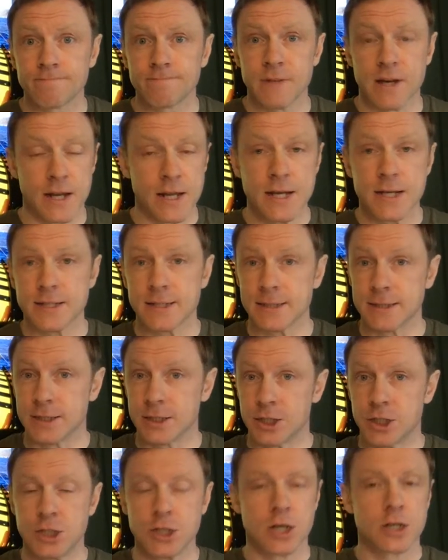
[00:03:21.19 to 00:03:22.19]
It is
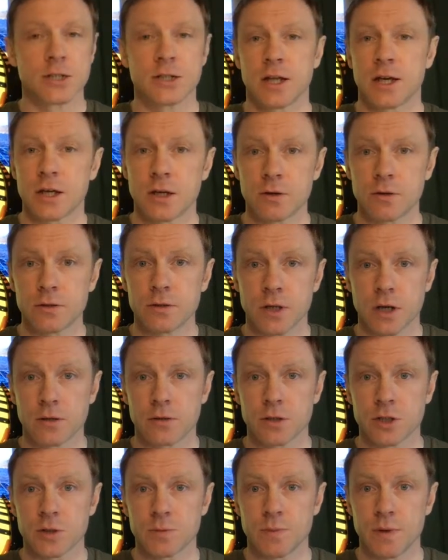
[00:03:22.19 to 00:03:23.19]
just like going to
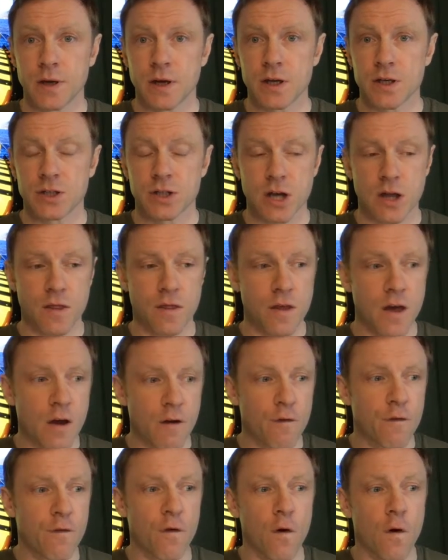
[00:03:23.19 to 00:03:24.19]
outer space, and
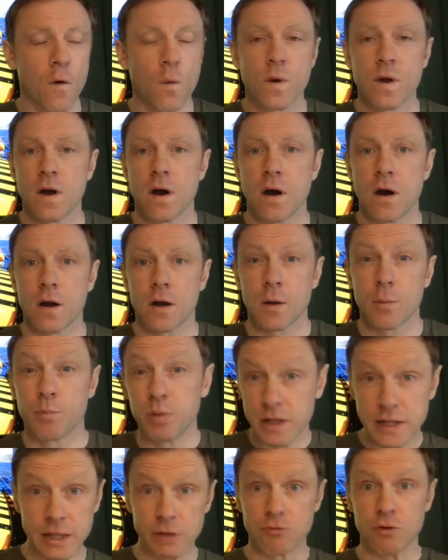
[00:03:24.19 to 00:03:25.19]
therefore we are
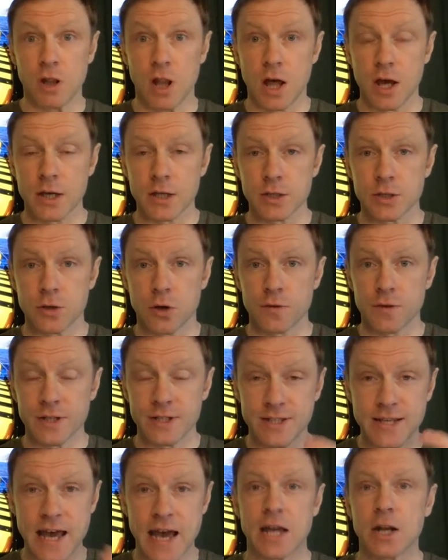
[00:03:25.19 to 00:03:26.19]
completely reliant on the
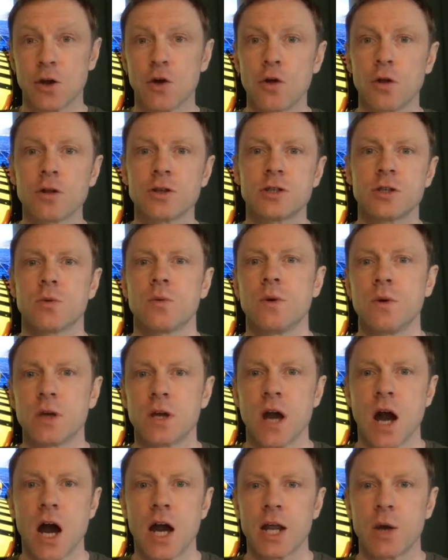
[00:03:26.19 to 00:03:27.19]
technology that we
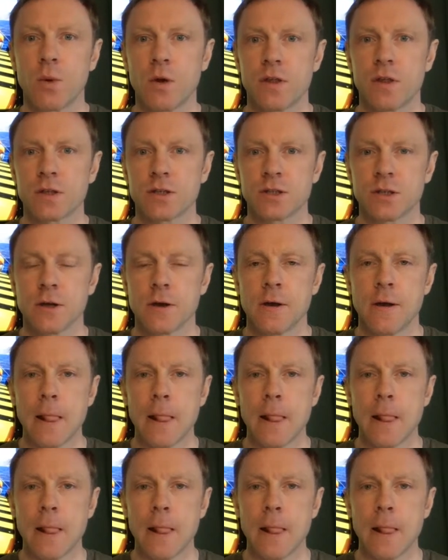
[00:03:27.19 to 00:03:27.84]
carry with us